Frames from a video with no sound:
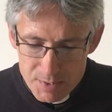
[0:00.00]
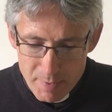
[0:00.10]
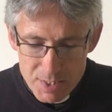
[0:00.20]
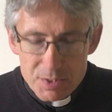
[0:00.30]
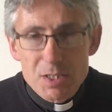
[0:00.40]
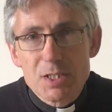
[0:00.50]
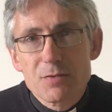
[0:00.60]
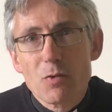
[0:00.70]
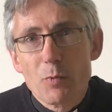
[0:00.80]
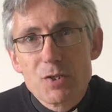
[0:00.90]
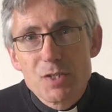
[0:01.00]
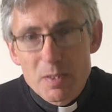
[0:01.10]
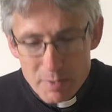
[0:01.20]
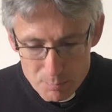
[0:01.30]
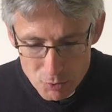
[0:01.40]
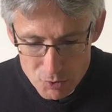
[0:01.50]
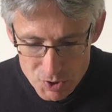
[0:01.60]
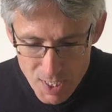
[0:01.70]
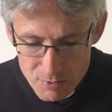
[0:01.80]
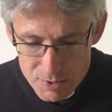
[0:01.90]
spaces from which they'd been
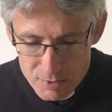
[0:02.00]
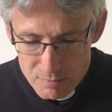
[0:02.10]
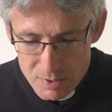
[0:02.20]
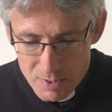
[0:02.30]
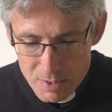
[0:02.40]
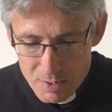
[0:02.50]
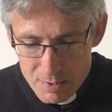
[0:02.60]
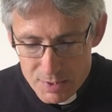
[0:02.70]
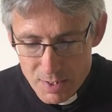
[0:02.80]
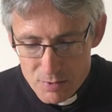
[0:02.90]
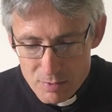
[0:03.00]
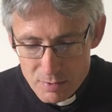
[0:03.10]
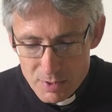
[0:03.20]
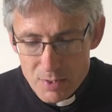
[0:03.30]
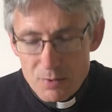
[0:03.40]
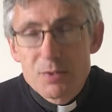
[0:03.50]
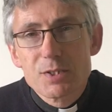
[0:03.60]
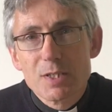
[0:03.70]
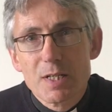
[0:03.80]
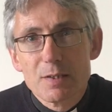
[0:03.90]
pushed out. So
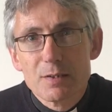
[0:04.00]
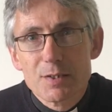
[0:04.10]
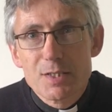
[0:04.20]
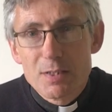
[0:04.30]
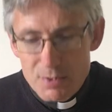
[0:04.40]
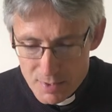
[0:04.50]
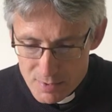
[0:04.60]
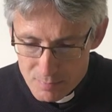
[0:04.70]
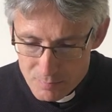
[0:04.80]
goats in Llandudno,